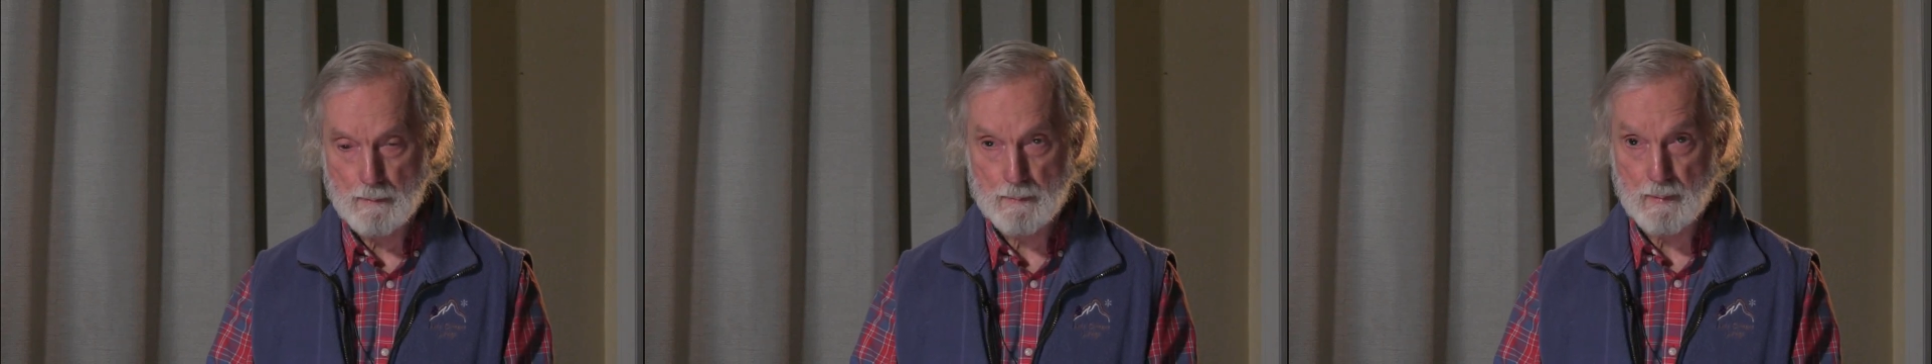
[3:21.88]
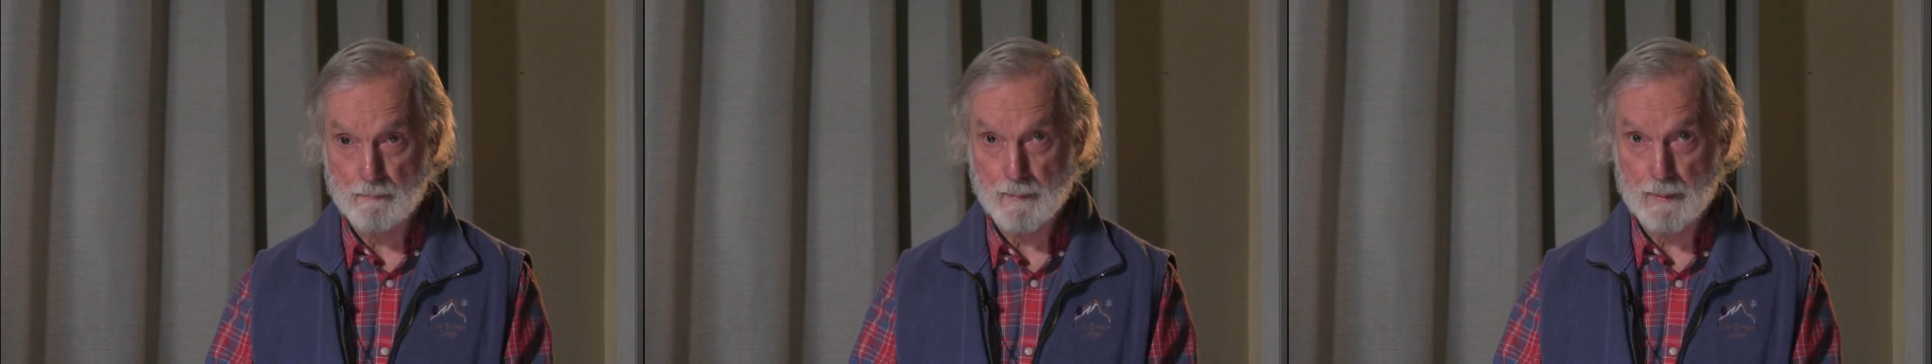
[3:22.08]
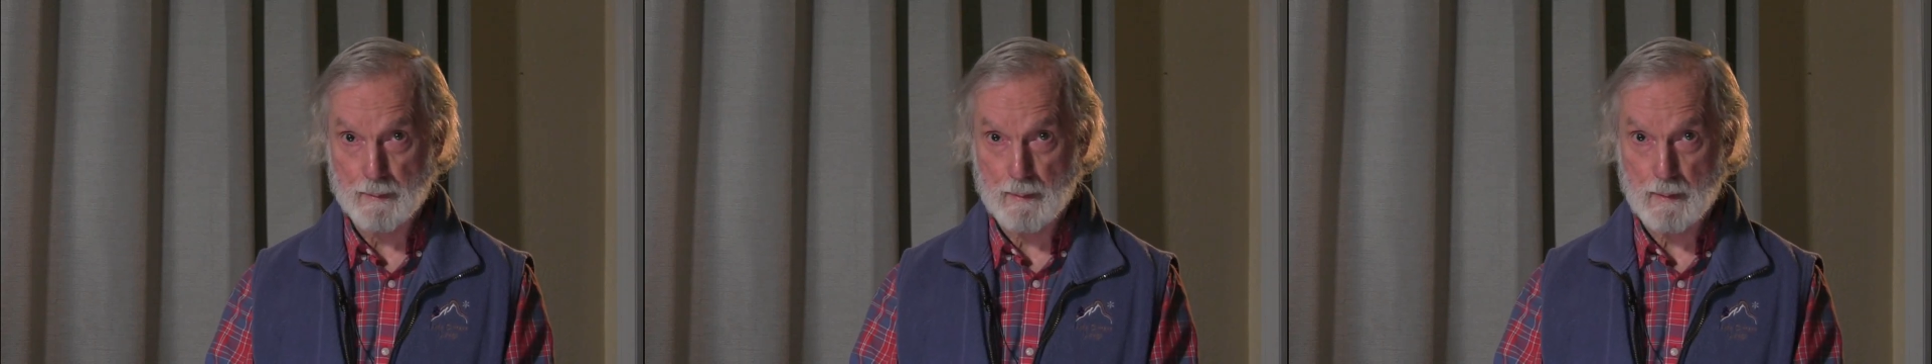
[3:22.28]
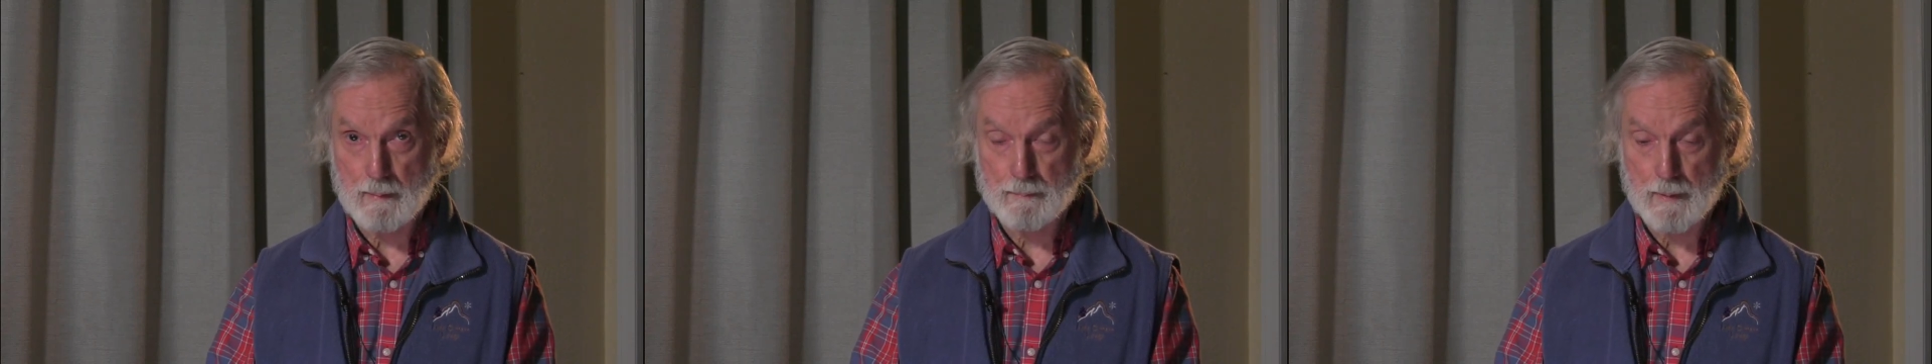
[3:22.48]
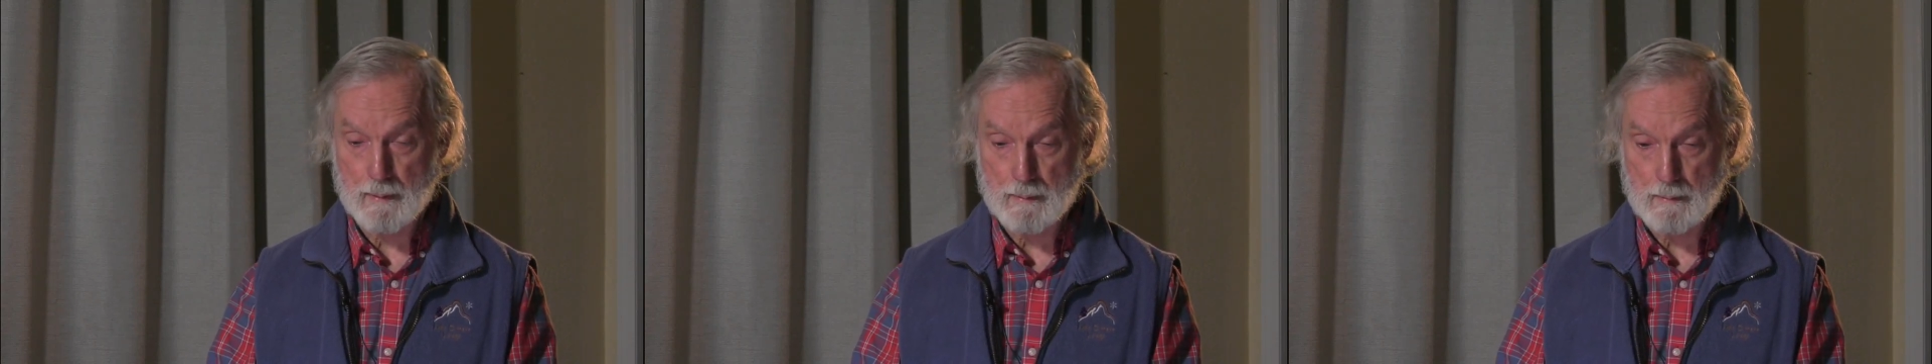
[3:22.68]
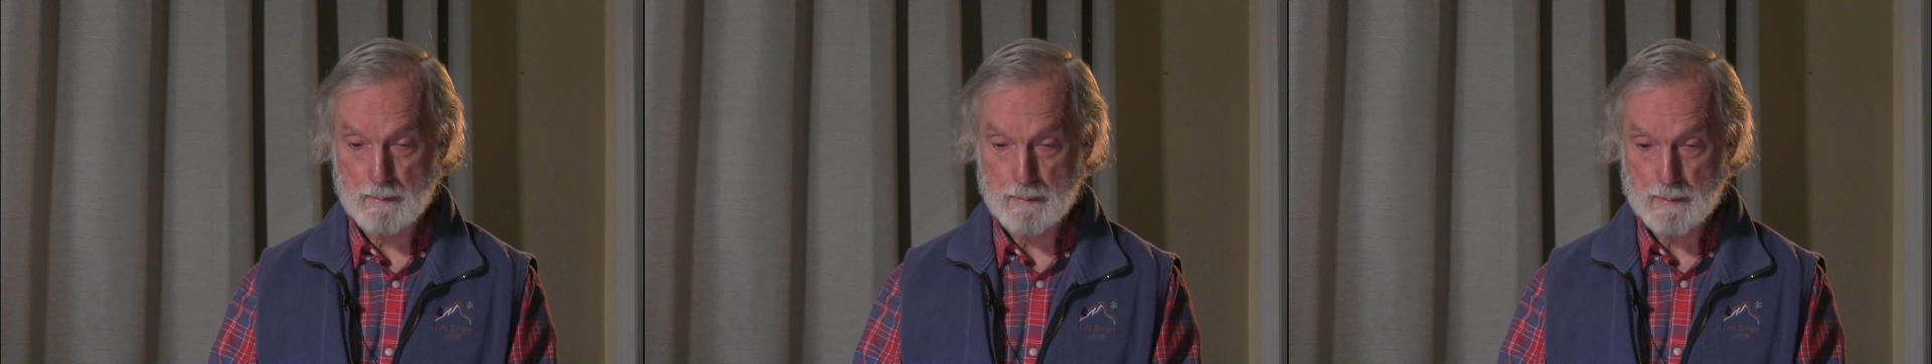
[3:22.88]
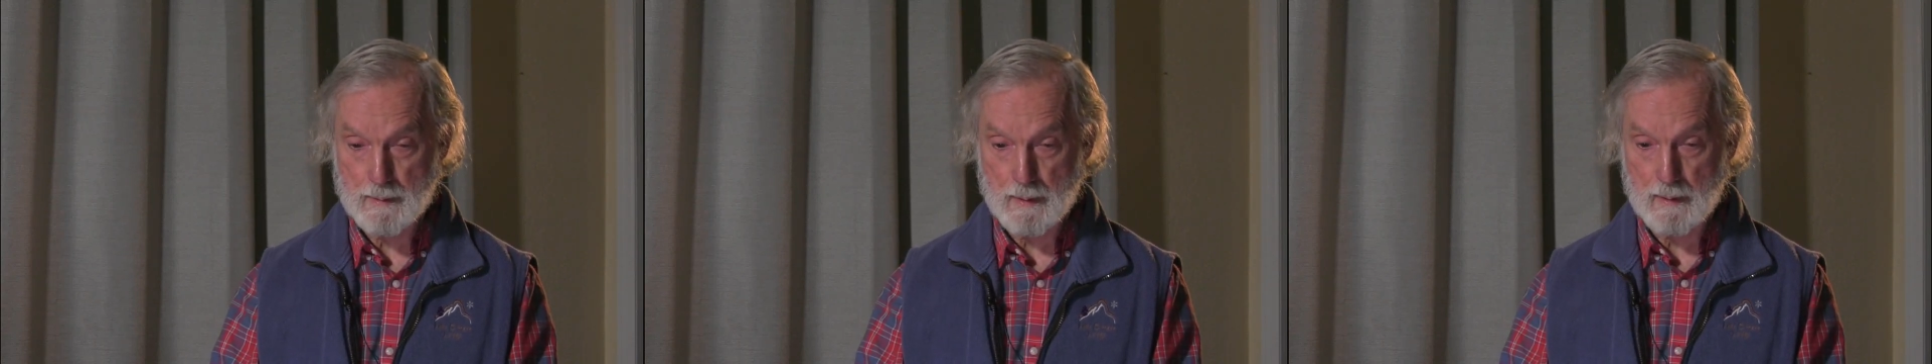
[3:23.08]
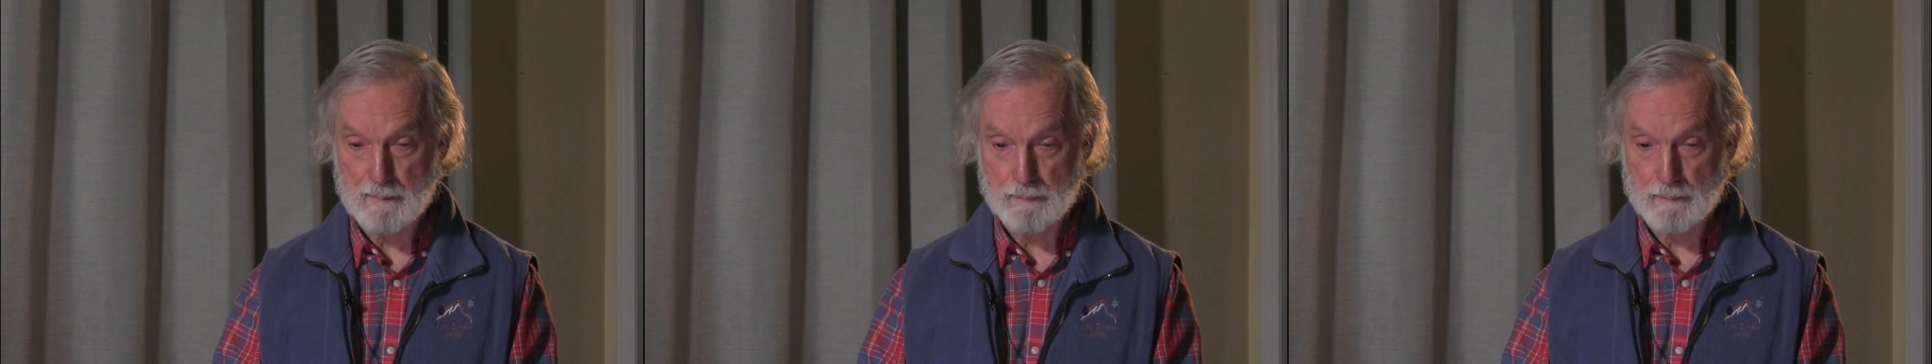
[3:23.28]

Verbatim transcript: something that I've been saying